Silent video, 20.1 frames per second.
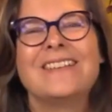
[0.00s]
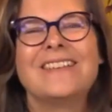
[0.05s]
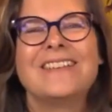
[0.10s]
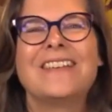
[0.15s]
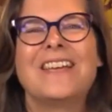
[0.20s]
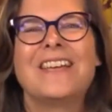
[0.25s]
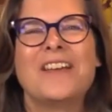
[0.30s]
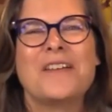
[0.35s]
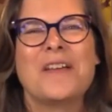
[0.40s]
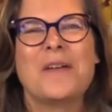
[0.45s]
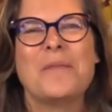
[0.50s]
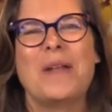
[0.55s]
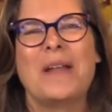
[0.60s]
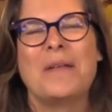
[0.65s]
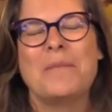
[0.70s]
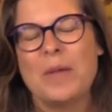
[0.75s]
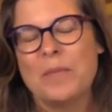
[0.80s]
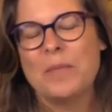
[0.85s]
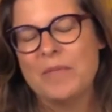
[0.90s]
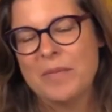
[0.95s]
I
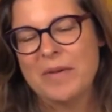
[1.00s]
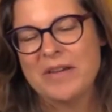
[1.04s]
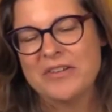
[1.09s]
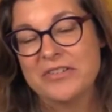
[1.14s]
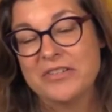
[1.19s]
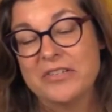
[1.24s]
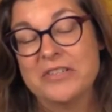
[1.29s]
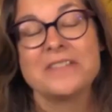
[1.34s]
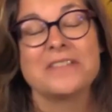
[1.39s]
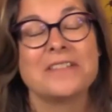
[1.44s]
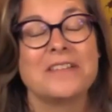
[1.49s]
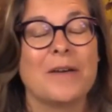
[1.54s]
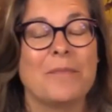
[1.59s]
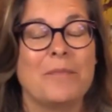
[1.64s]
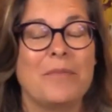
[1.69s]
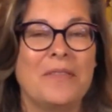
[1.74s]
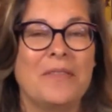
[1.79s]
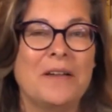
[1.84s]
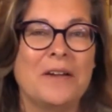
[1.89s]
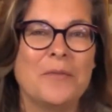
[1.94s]
mean, maybe I should just
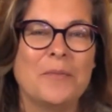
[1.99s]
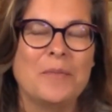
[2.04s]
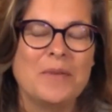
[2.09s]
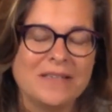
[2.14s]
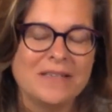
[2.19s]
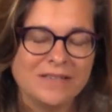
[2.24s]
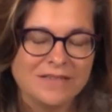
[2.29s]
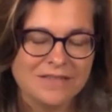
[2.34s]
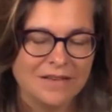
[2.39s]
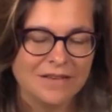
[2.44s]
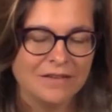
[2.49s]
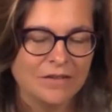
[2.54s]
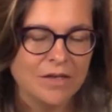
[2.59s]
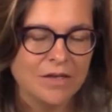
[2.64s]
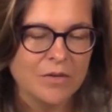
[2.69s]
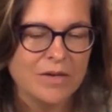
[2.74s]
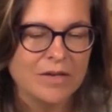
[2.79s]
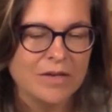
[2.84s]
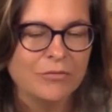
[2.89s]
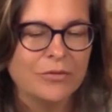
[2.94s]
stop there because I'll
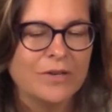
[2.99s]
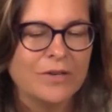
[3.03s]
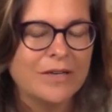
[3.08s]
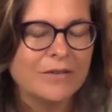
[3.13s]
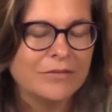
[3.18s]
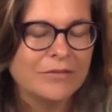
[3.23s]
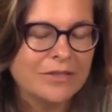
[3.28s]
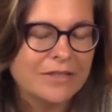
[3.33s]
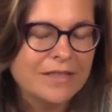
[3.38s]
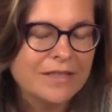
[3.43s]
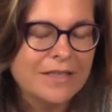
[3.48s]
go on forever.